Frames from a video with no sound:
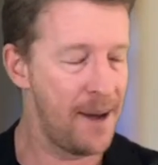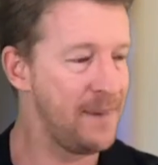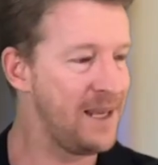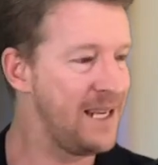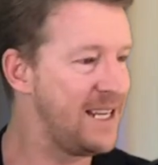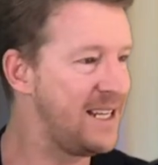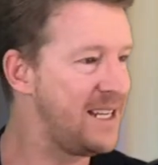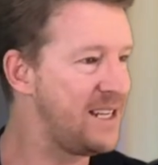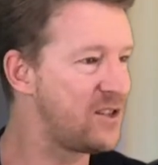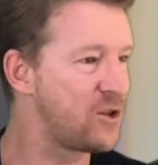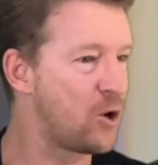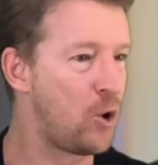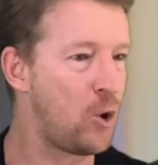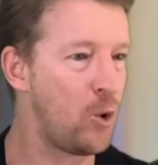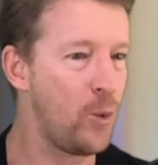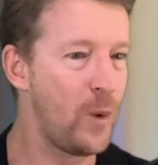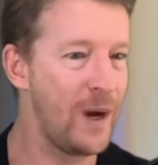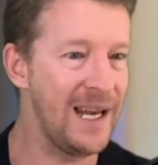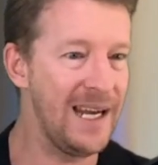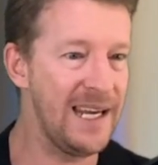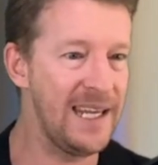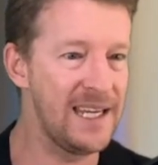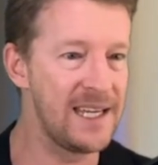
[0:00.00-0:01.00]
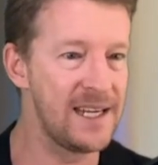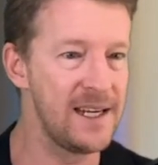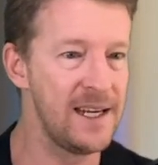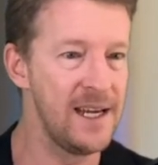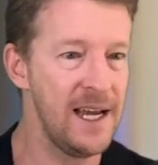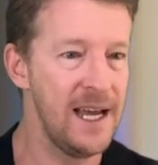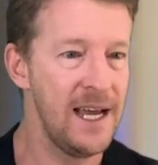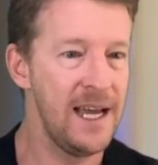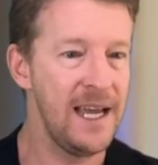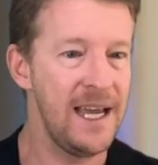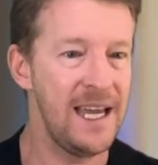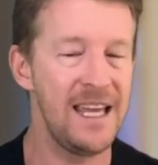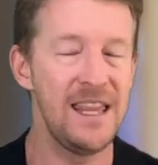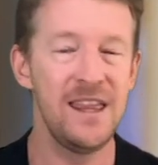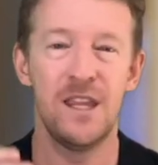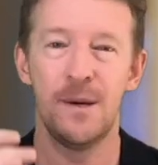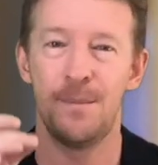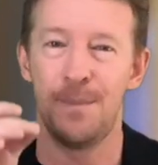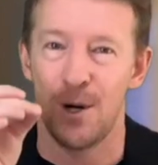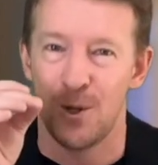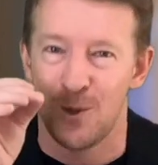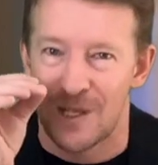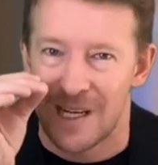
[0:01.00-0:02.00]
I mean, it is Orwellian in
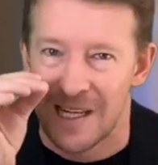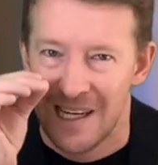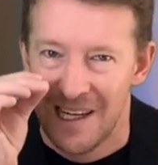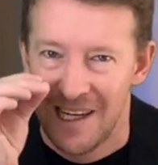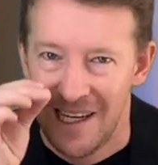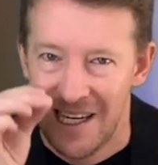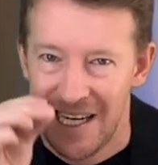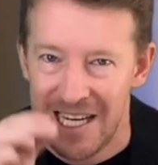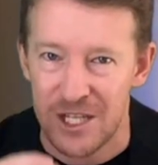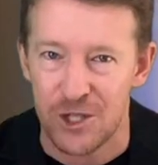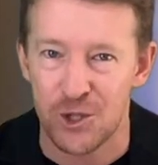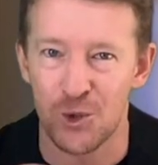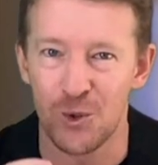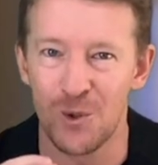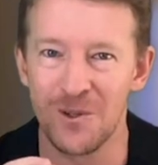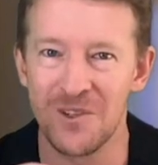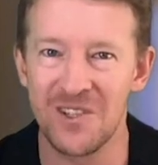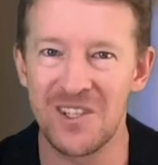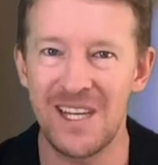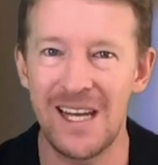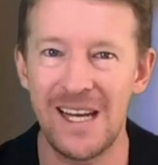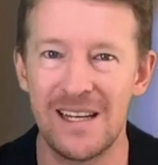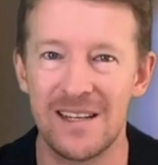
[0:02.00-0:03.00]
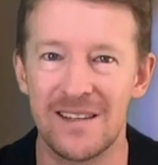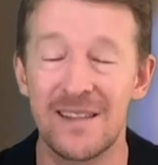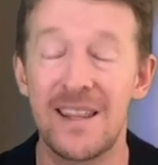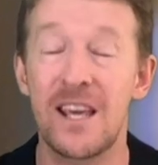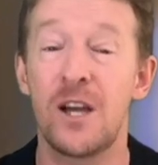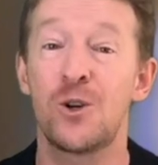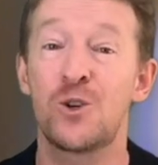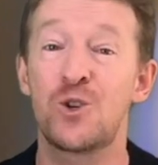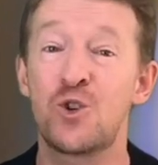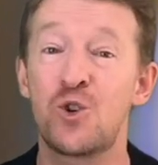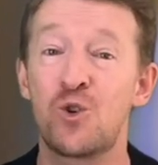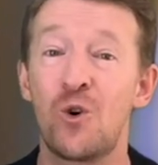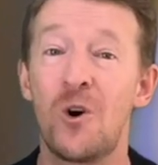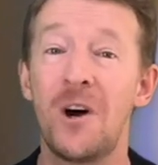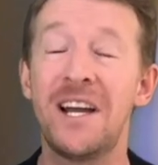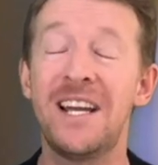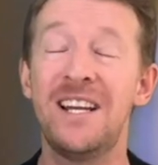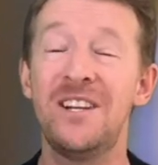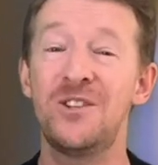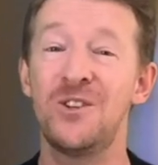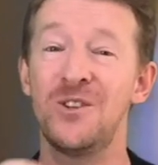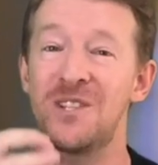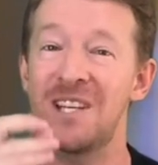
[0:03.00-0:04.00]
the most literal sense. They are
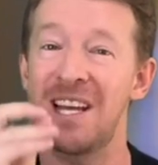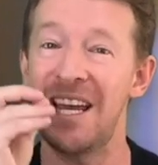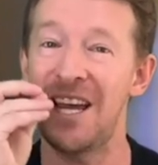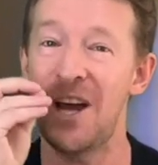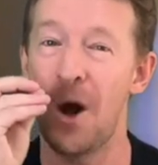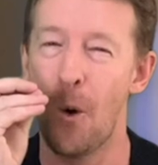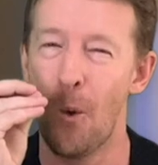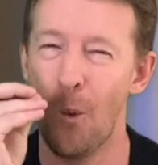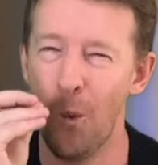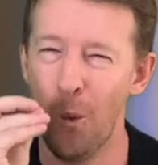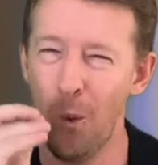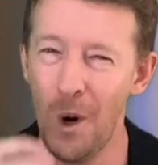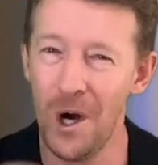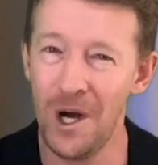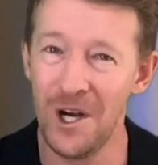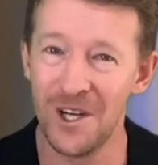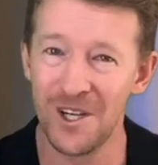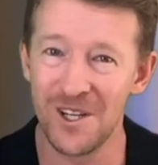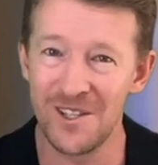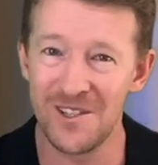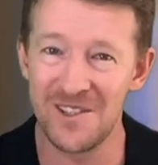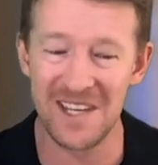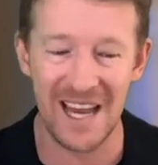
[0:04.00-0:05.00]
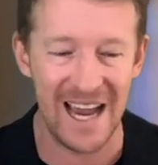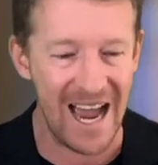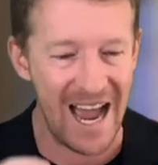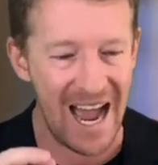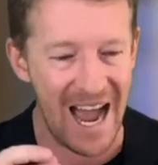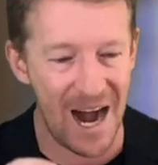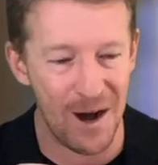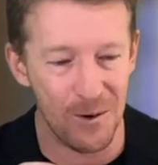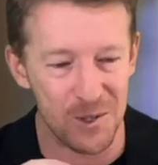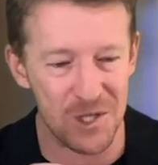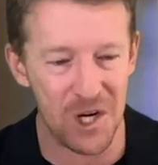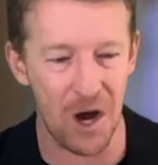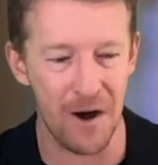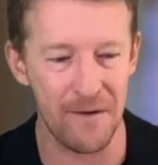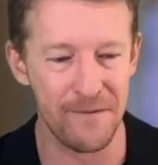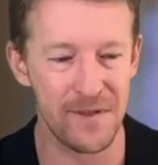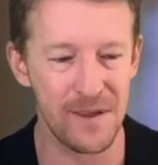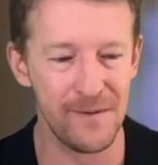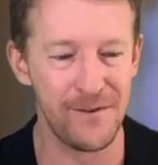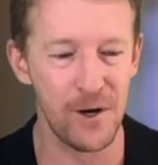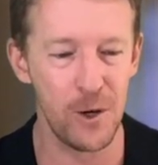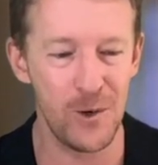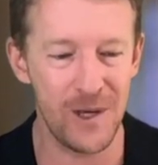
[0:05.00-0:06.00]
trying to take words out
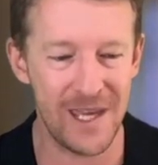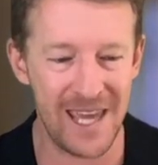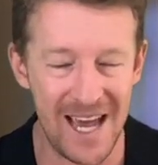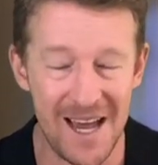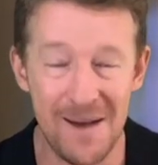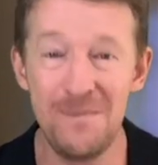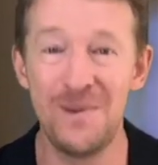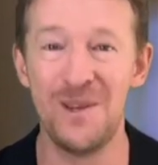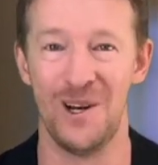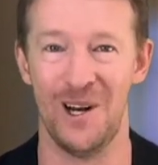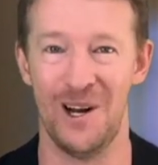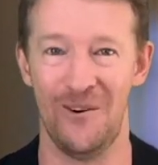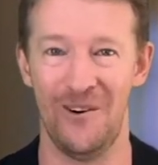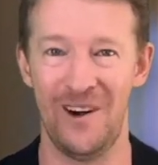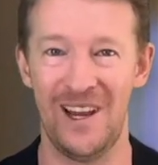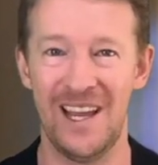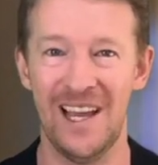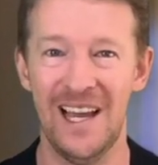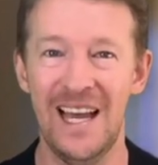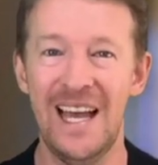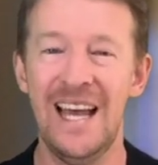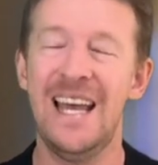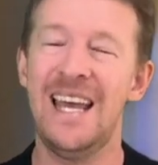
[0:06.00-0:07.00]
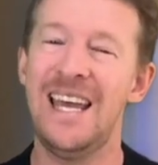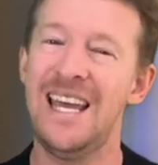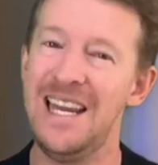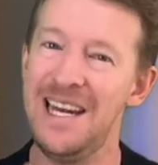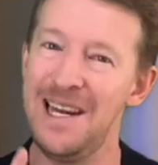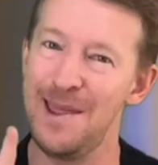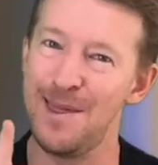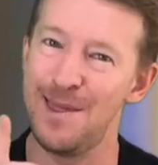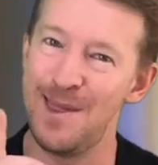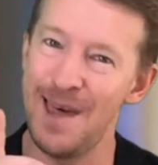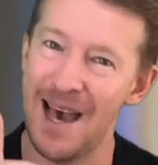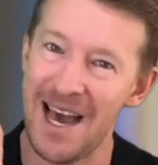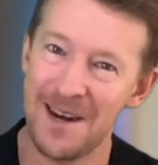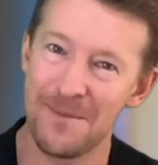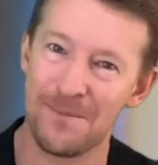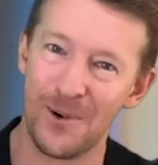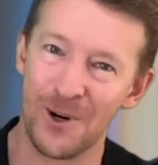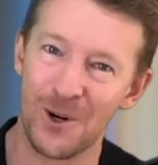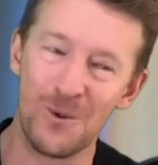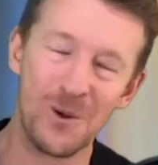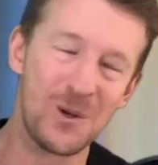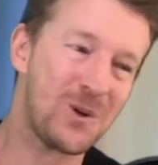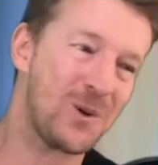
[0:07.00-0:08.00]
of the vocabulary. In that
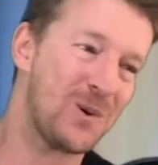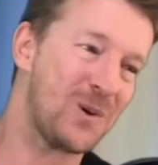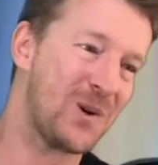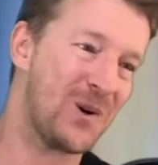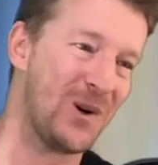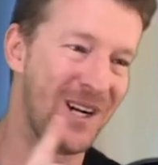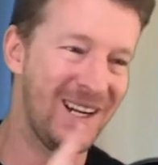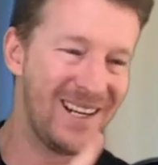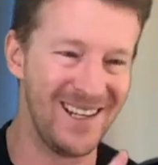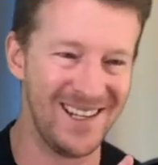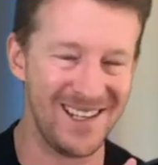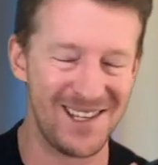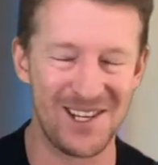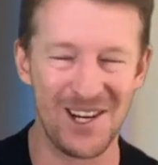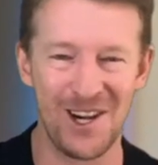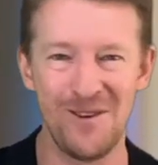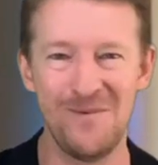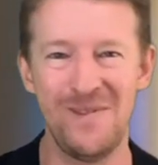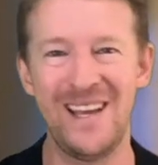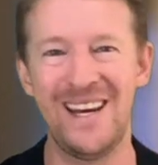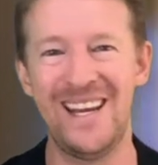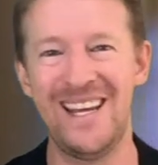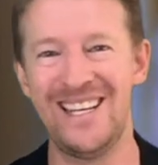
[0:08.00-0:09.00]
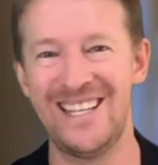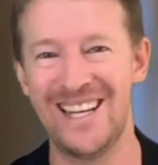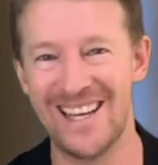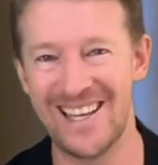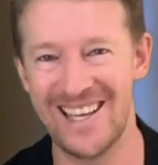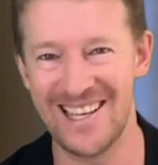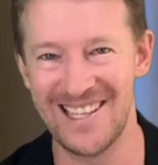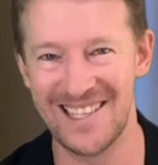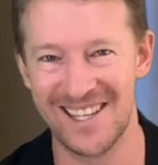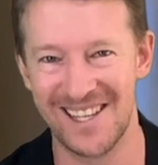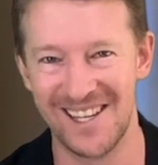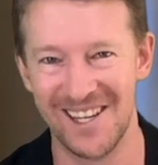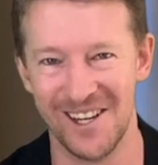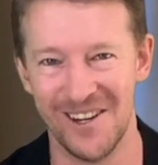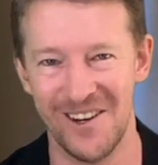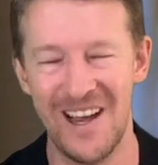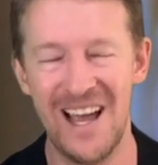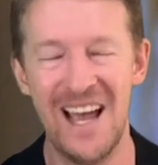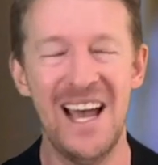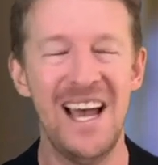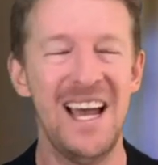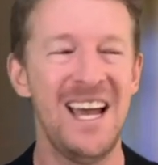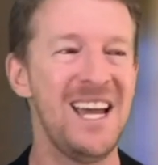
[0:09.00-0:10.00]
book, which was written so many decades ago,
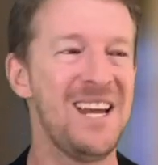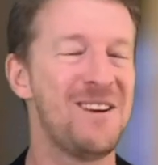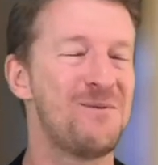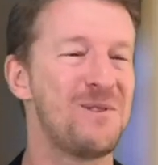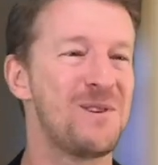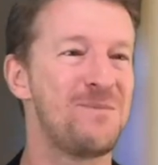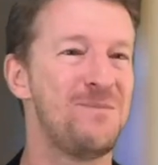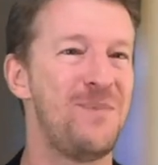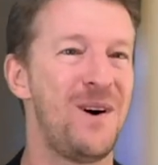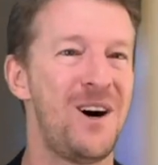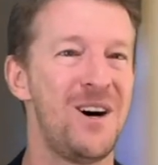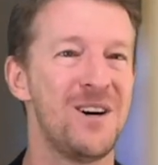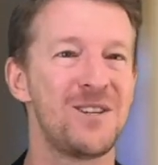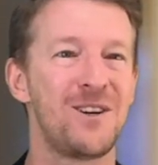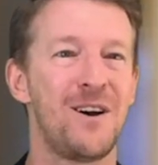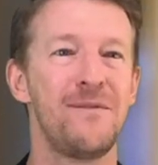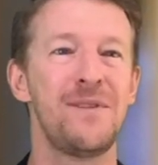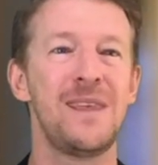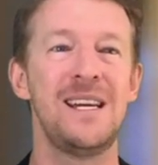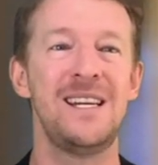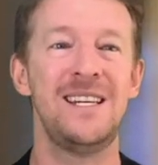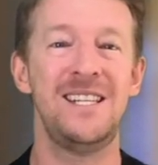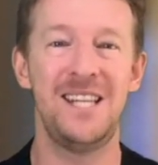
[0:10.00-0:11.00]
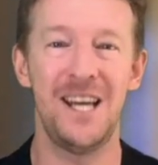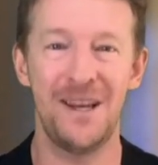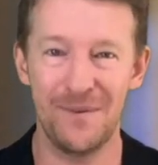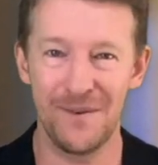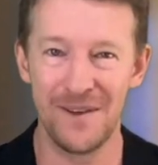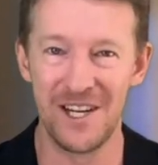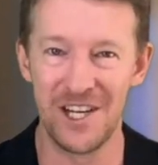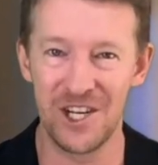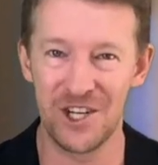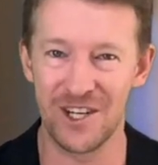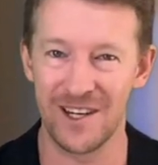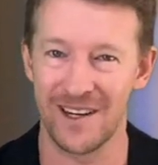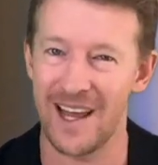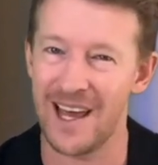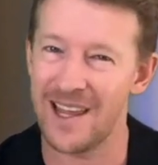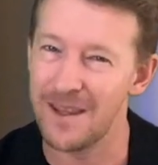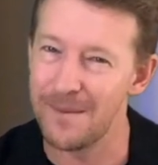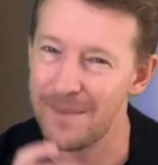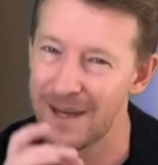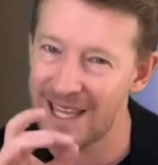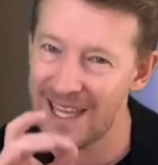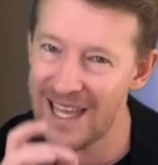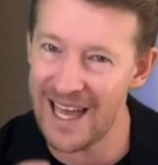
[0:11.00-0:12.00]
it was part of the definition
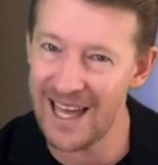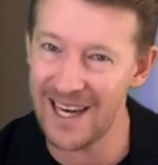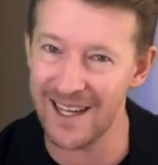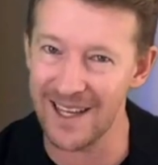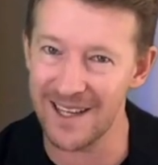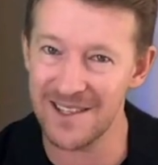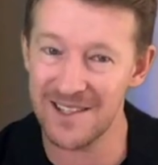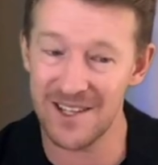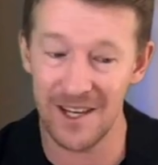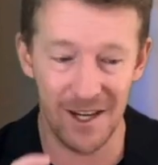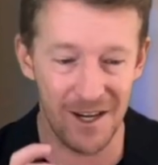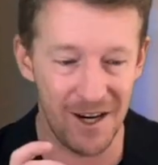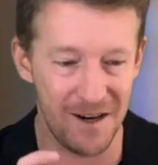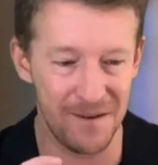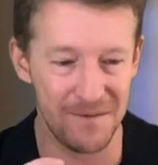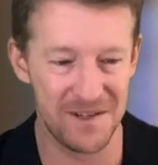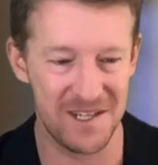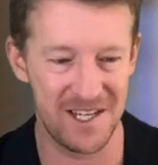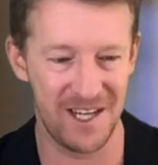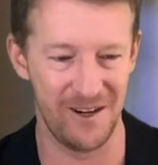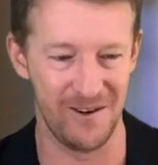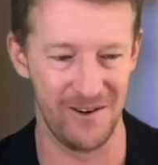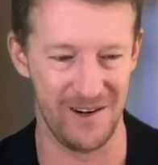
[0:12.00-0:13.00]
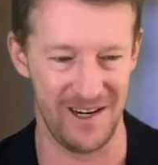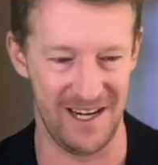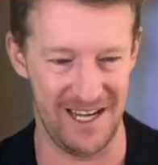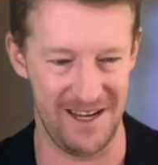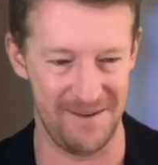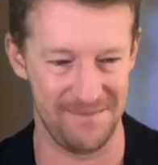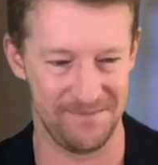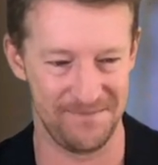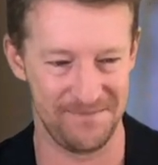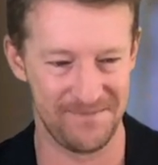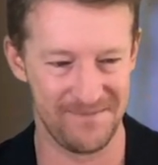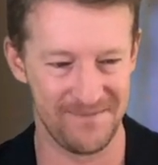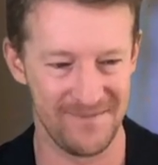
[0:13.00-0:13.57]
and the mechanics of tyranny.